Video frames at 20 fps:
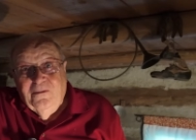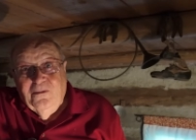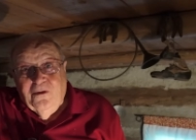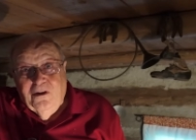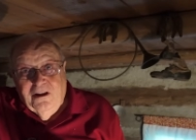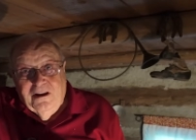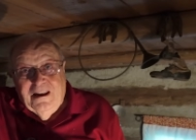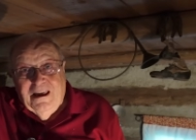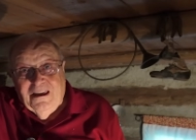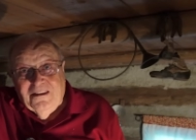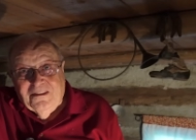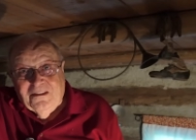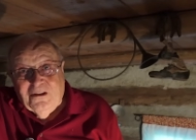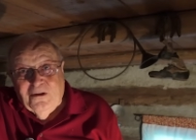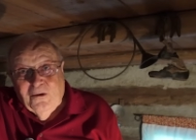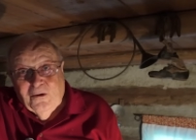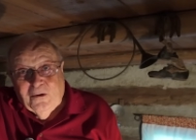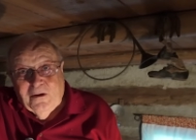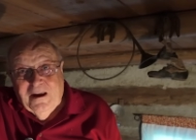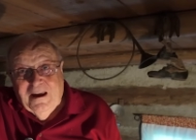run out of the
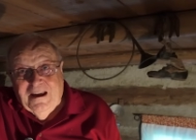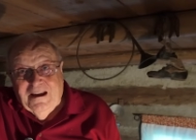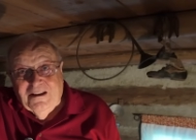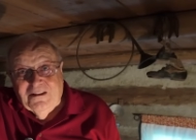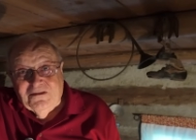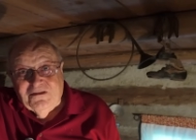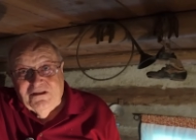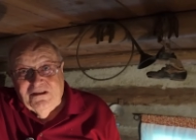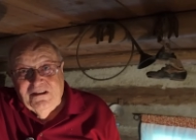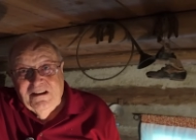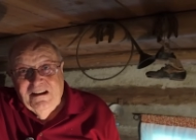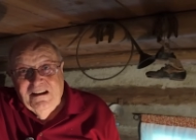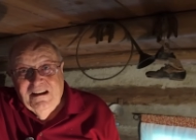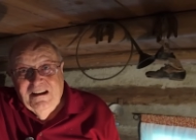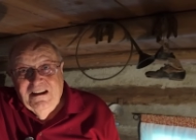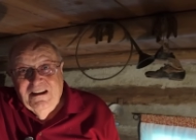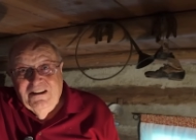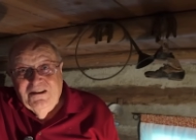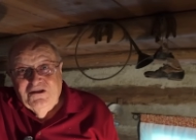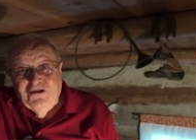courthouse,
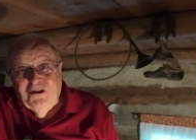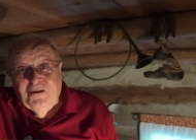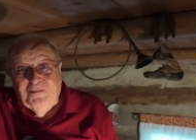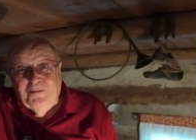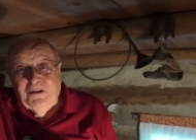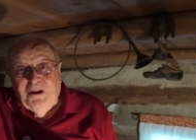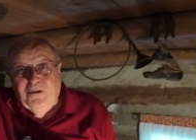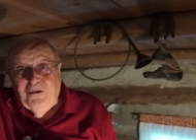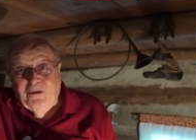jumped